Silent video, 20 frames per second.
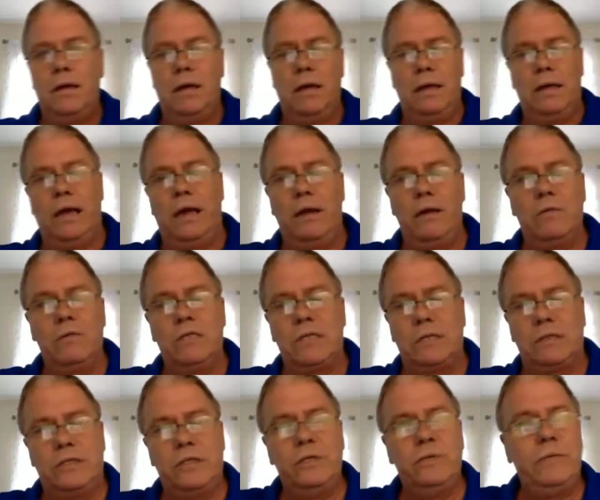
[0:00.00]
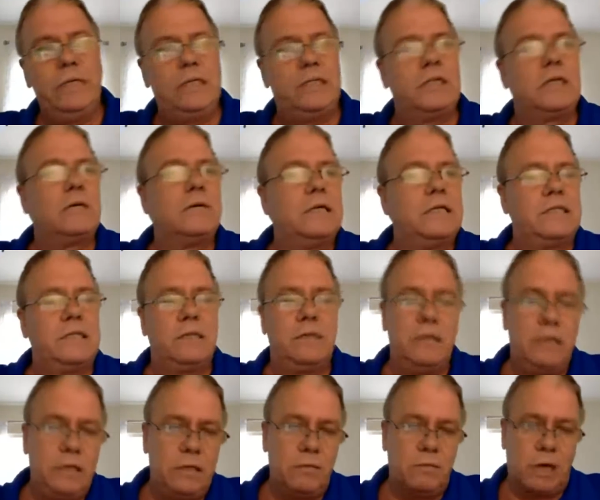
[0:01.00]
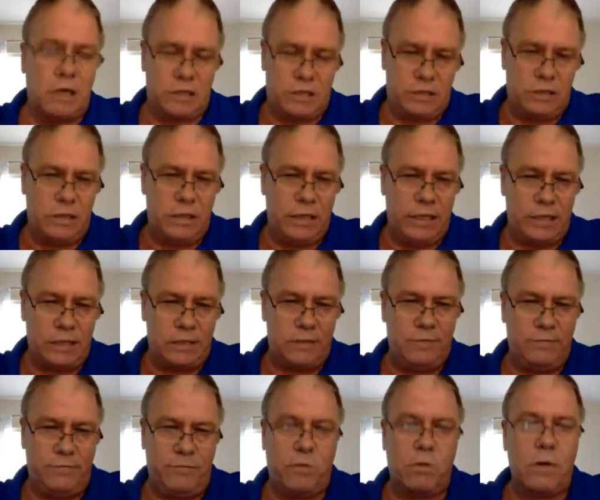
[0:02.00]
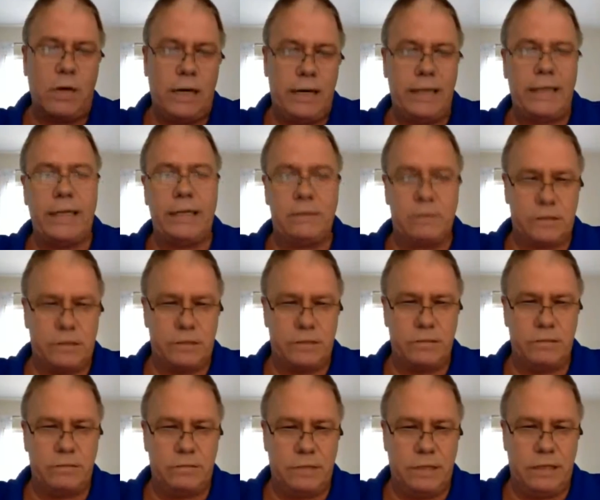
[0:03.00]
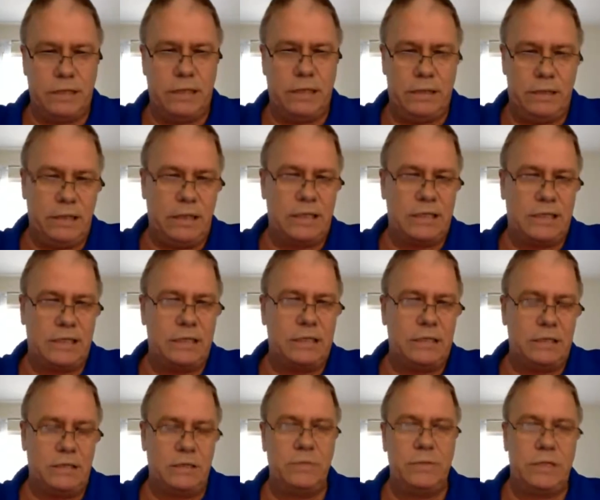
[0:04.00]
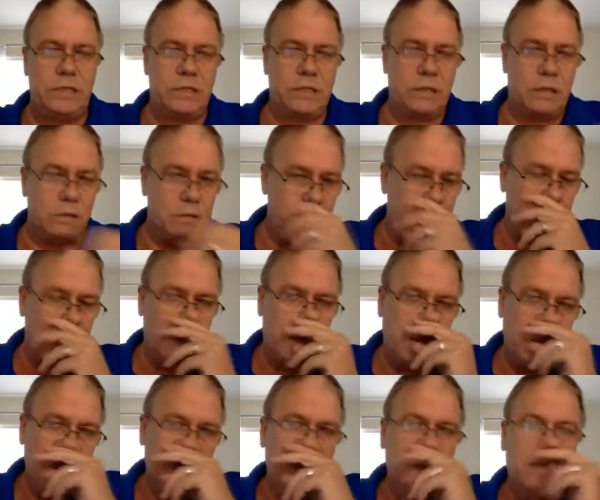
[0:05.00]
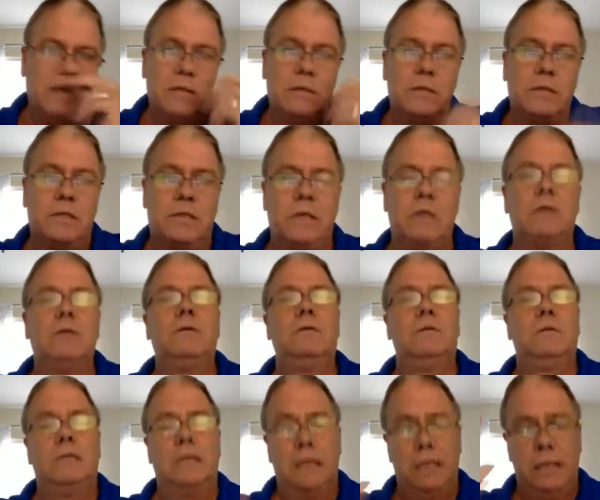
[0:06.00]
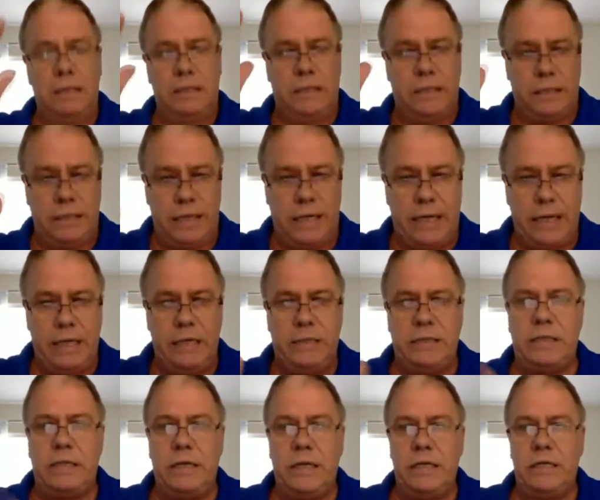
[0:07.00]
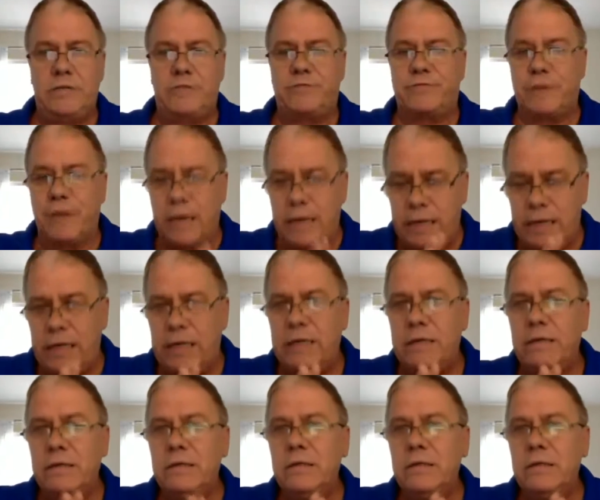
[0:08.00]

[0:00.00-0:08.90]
don't know, it was 2 weeks ago I said you need to watch the next 4 Hangouts, right? I think I said that 2 weeks ago. So today is Friday.